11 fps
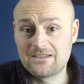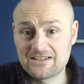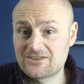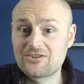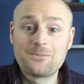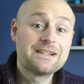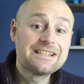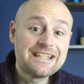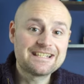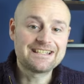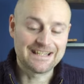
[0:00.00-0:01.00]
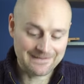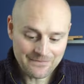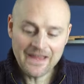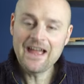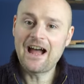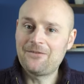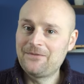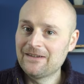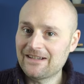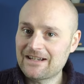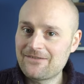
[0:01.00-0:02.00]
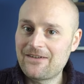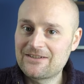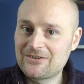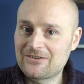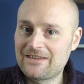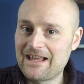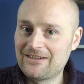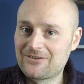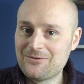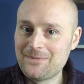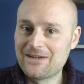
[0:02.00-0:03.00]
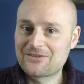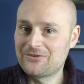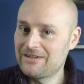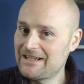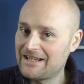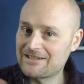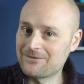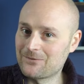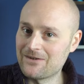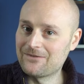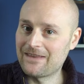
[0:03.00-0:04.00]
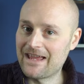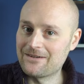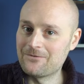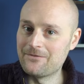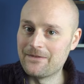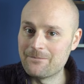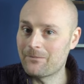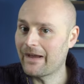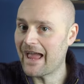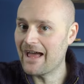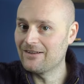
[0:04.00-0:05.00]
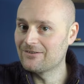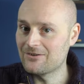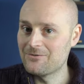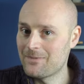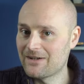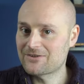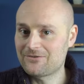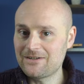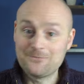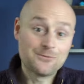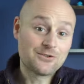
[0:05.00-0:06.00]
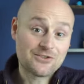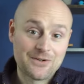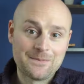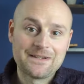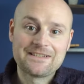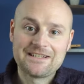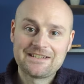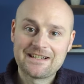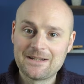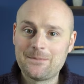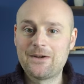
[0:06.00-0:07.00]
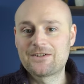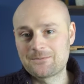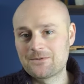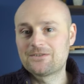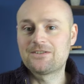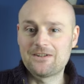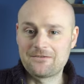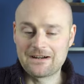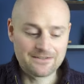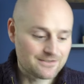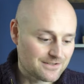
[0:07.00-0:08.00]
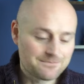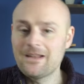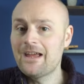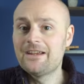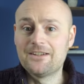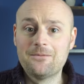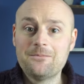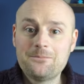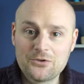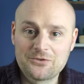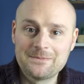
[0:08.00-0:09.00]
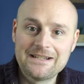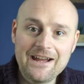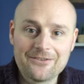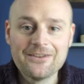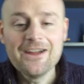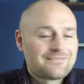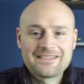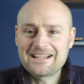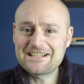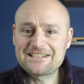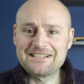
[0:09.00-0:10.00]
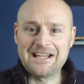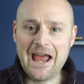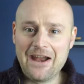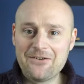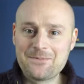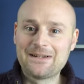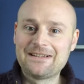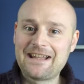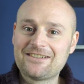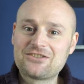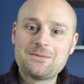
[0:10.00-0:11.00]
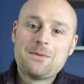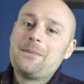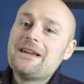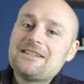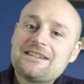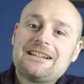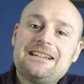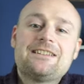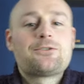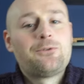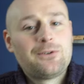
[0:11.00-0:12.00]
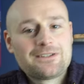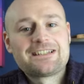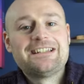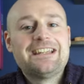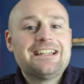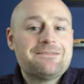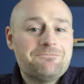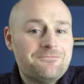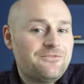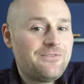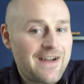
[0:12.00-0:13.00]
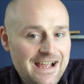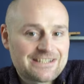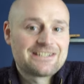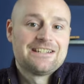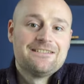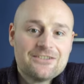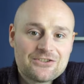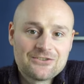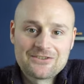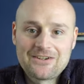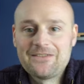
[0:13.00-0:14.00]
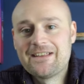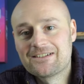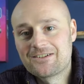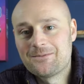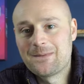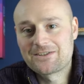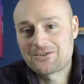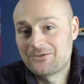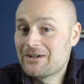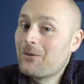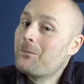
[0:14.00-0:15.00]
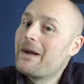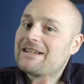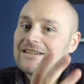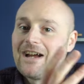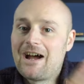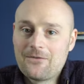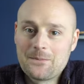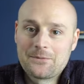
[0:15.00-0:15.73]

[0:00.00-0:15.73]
stop existing. I feel like if I took the Elegoo Mars 3 and hit someone over the head with it, my Elegoo Mars 3 would stop existing and the person would turn around and just, you know, push me down. That's a terrible analogy, but basically the quality is vastly reduced on the Elegoo Mars 3 compared to other